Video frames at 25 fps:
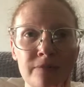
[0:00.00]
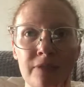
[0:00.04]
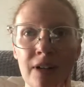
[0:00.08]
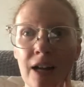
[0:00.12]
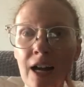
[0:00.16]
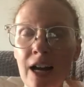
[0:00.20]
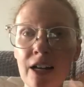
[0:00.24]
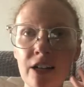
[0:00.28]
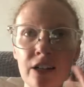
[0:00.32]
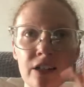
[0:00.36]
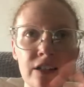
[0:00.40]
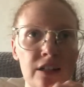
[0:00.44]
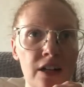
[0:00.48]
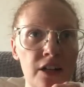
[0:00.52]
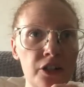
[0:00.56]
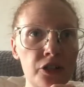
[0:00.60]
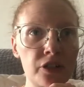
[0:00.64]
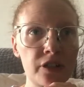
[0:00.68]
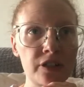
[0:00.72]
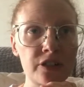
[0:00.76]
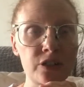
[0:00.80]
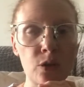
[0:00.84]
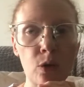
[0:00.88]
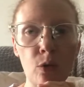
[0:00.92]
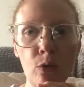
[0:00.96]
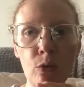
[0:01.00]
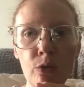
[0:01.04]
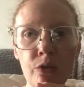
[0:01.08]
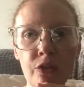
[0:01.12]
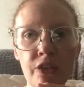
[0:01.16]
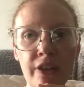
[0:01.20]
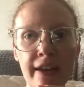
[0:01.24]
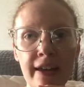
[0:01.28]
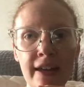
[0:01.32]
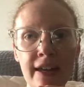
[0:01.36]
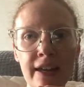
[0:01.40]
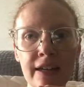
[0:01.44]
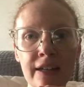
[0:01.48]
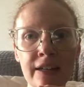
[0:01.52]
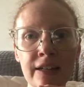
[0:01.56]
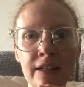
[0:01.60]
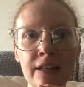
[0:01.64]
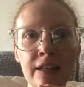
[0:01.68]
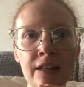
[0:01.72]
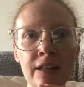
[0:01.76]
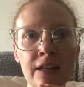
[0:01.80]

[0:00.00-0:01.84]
I could not drink the whole thing.